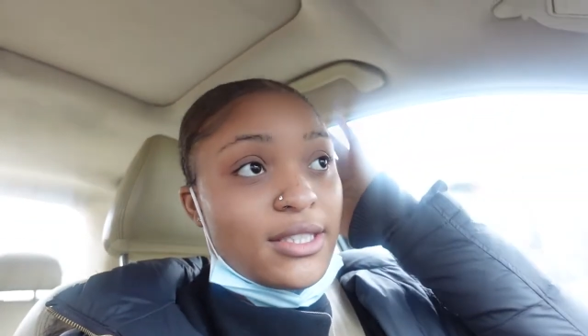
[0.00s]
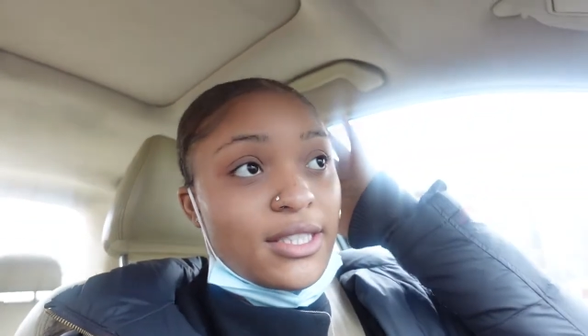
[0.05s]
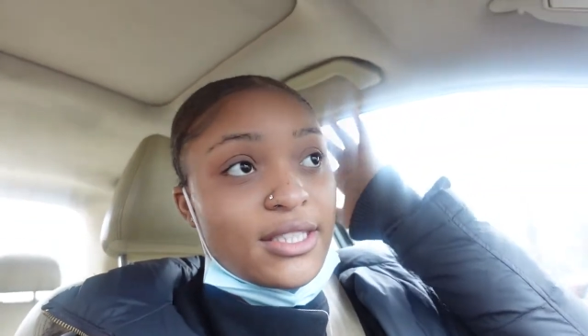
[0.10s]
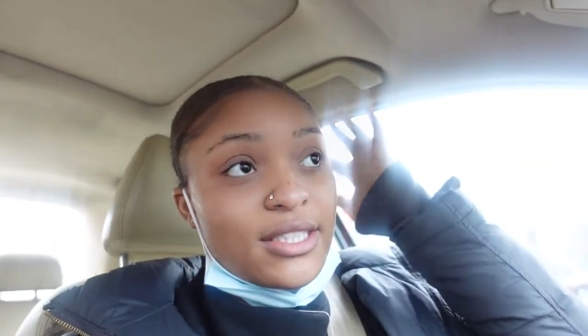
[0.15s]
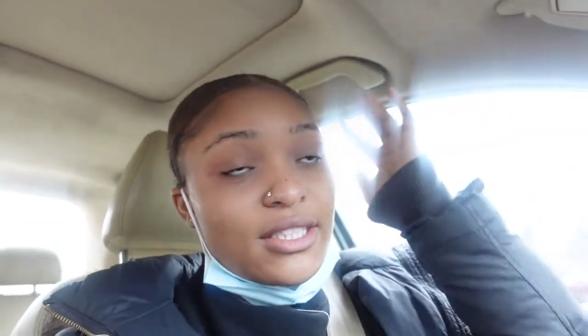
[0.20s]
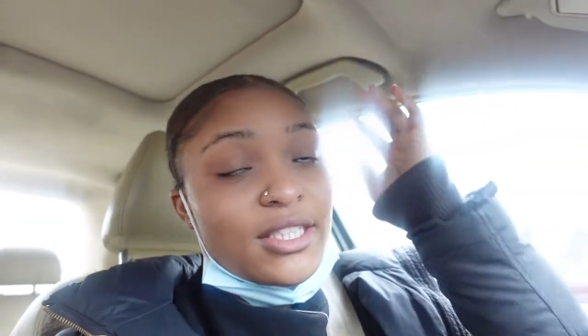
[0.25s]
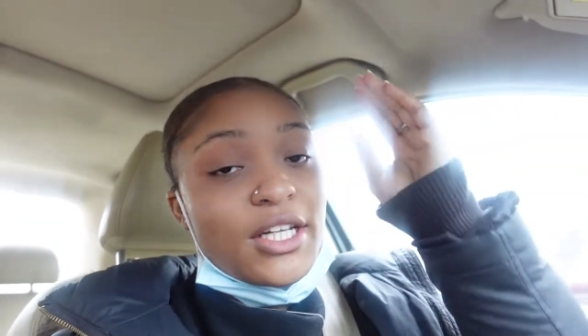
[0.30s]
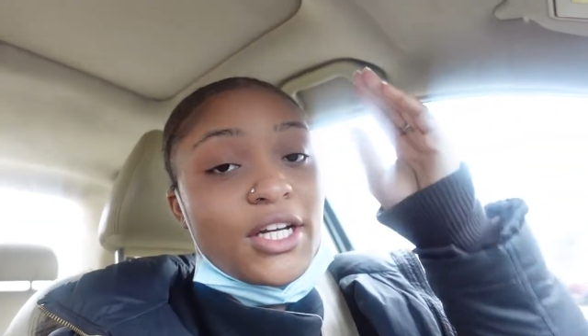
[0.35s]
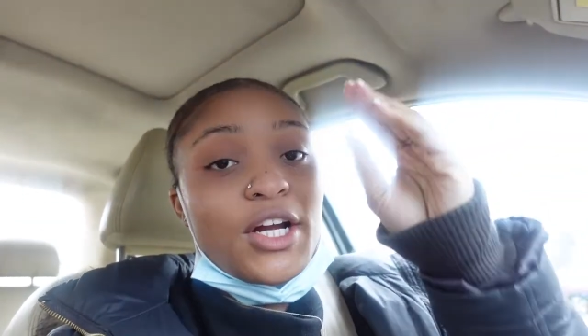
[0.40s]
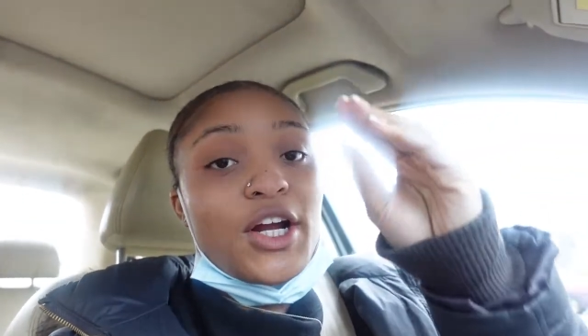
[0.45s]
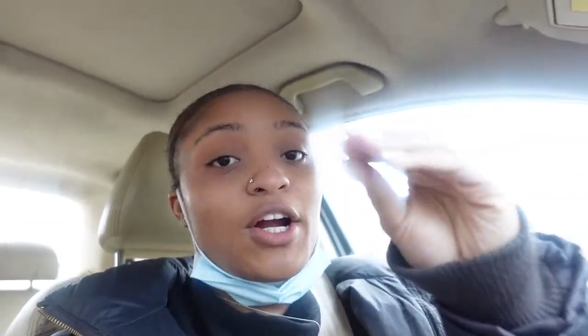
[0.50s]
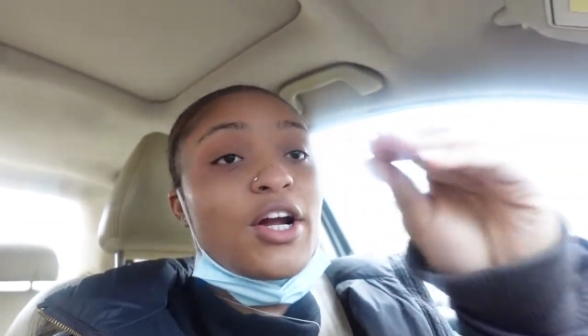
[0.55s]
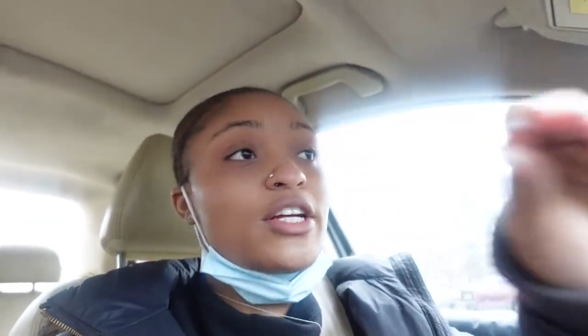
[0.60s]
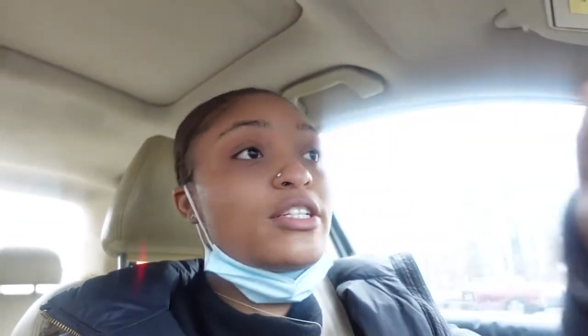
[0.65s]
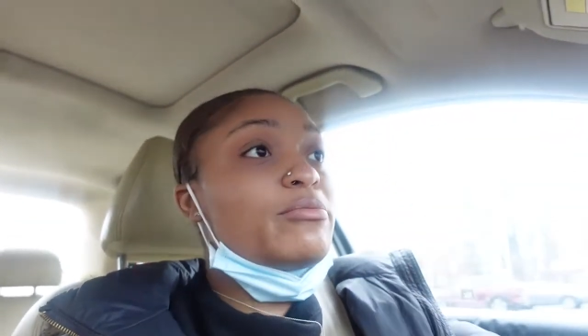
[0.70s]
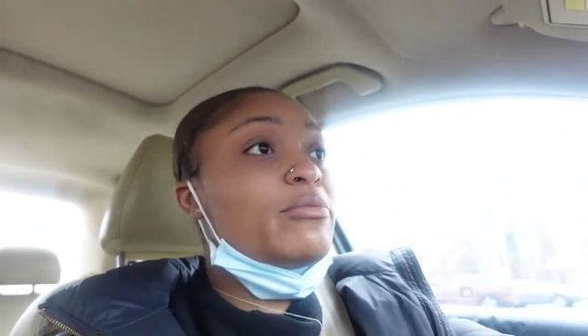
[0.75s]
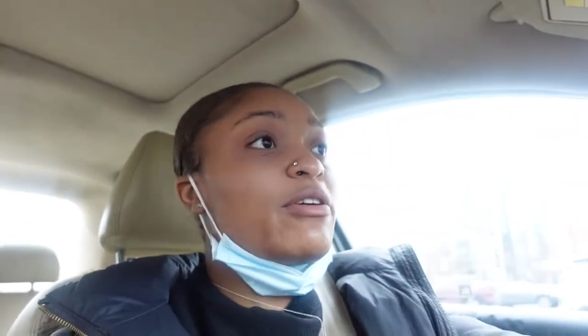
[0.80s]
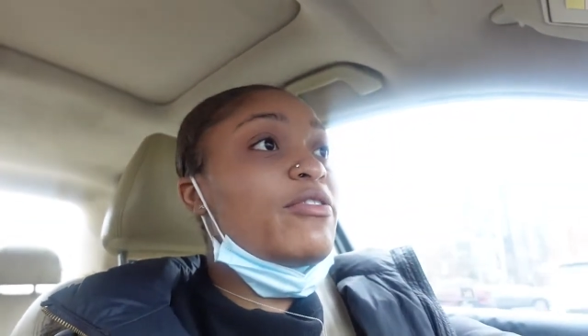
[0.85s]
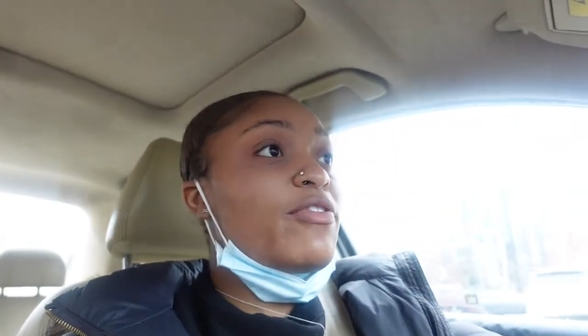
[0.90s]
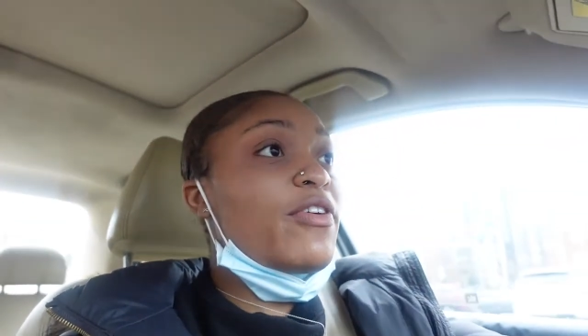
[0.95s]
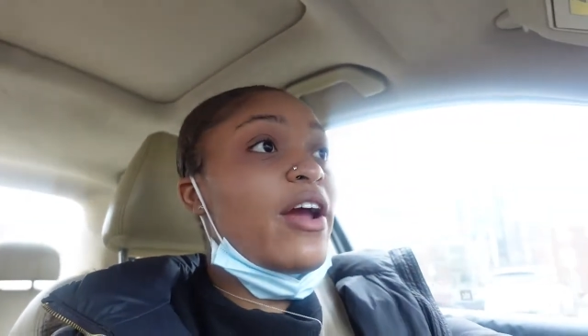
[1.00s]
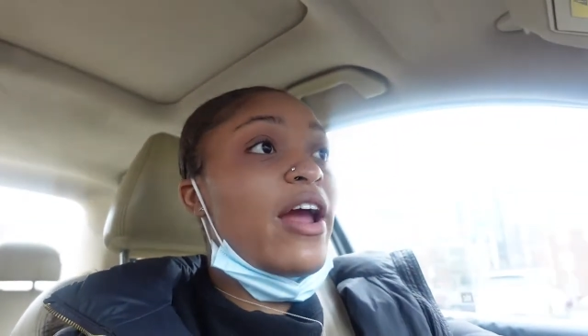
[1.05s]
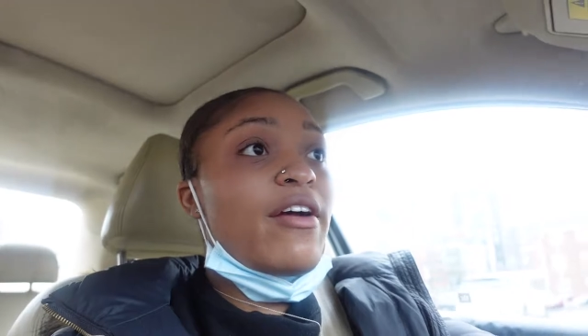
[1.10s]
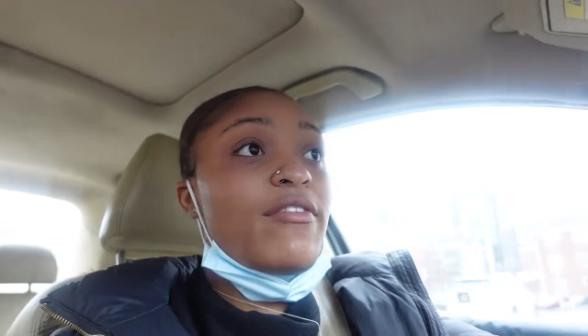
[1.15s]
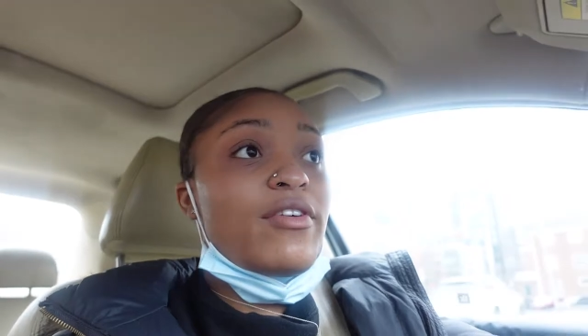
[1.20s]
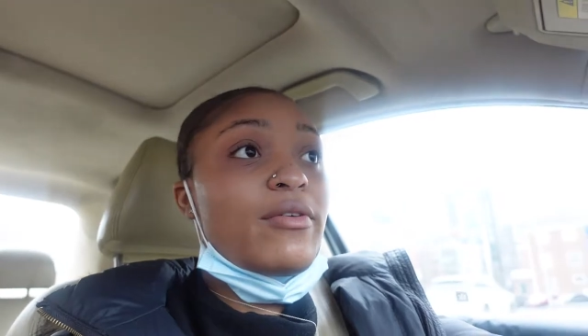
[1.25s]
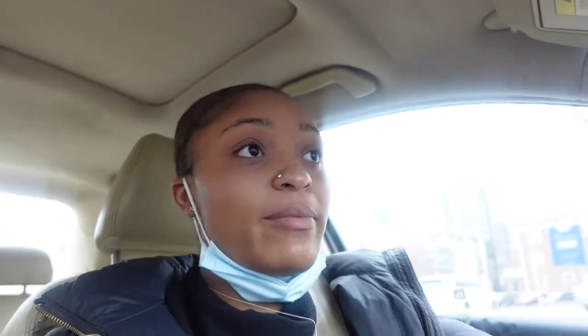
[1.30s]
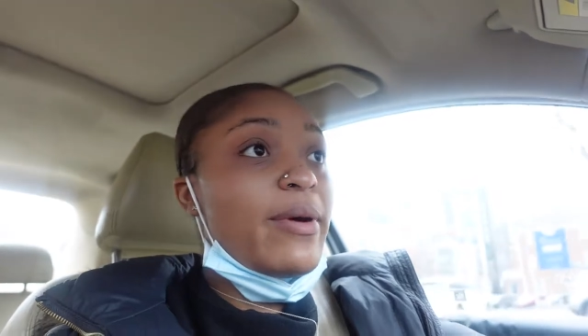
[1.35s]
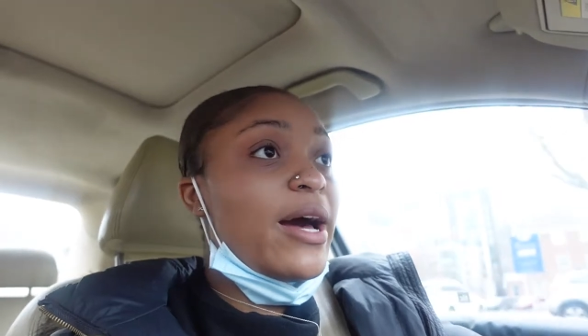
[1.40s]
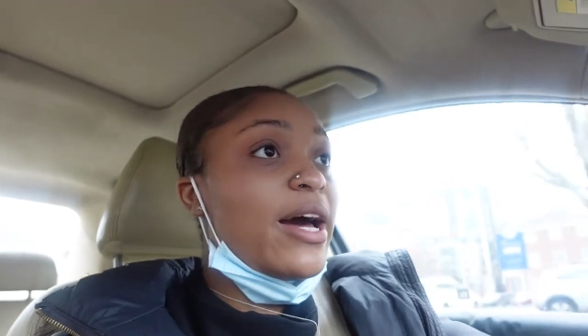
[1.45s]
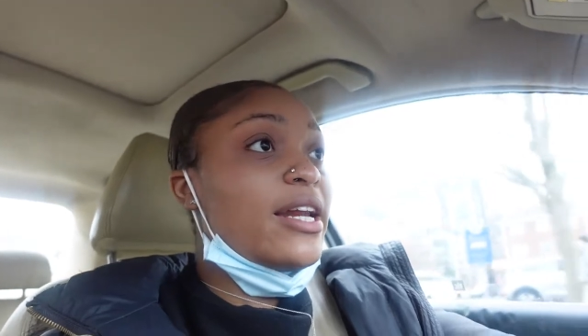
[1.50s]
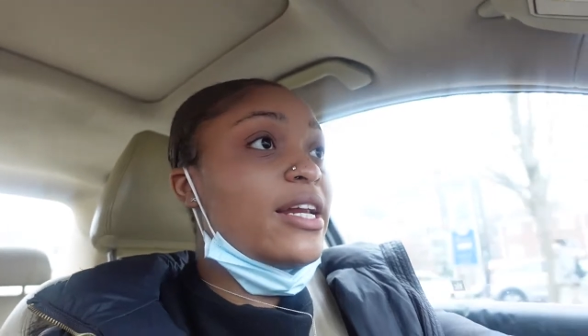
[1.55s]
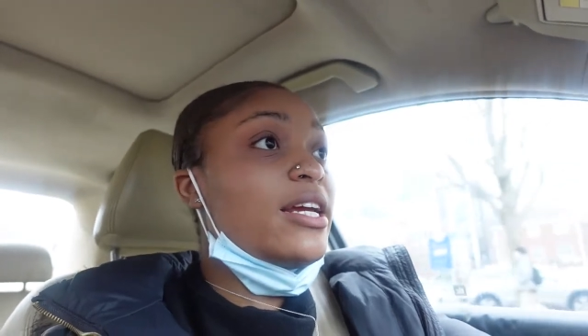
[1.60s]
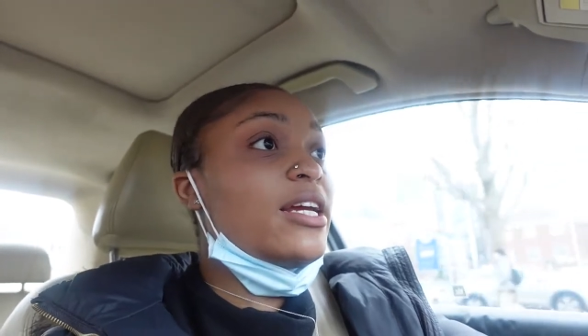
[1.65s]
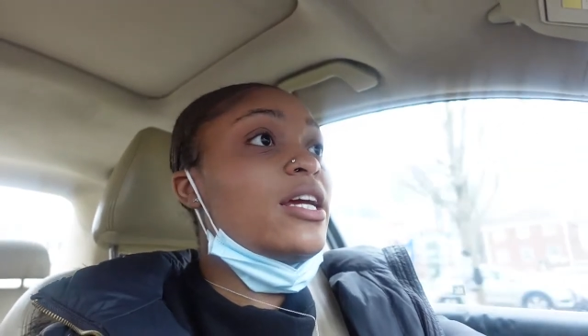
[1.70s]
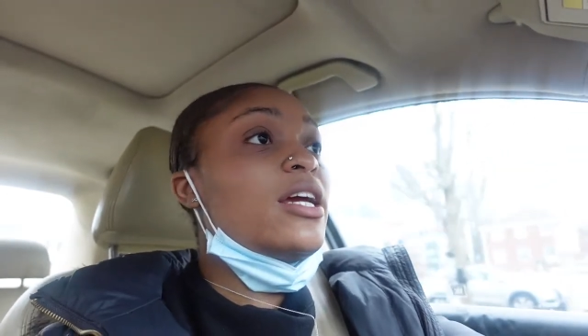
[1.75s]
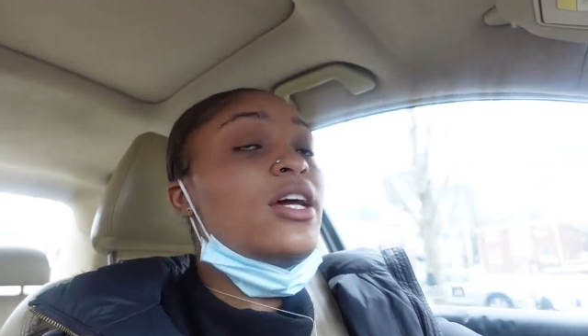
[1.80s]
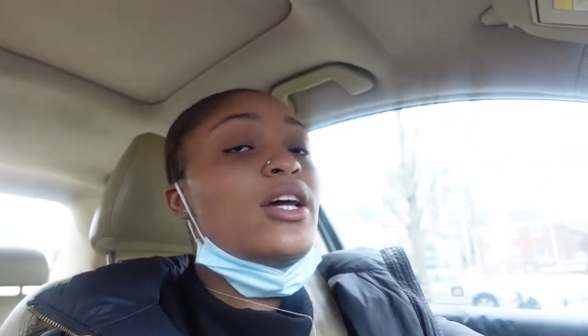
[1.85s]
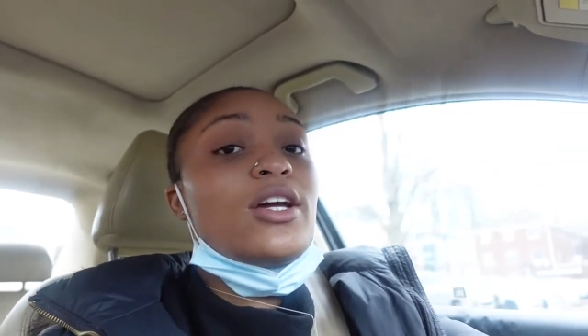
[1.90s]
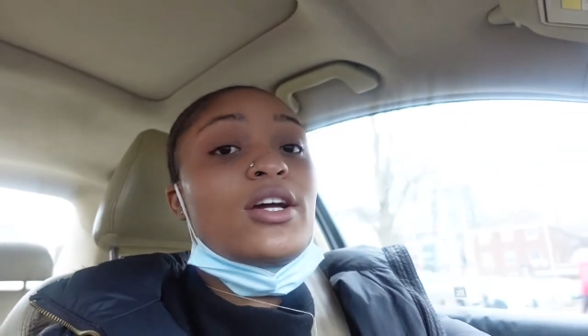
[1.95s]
this is encouragement for everybody.